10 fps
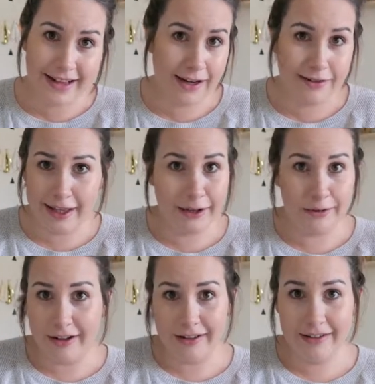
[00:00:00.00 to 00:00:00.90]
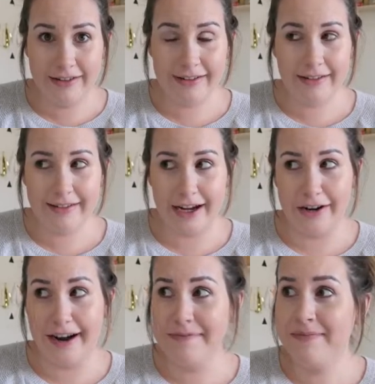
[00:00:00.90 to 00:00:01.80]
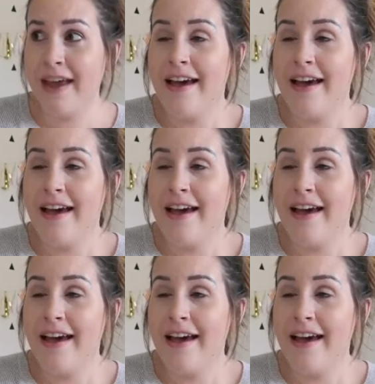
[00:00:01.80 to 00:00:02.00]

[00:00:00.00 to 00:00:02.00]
I don't think we'll decorate.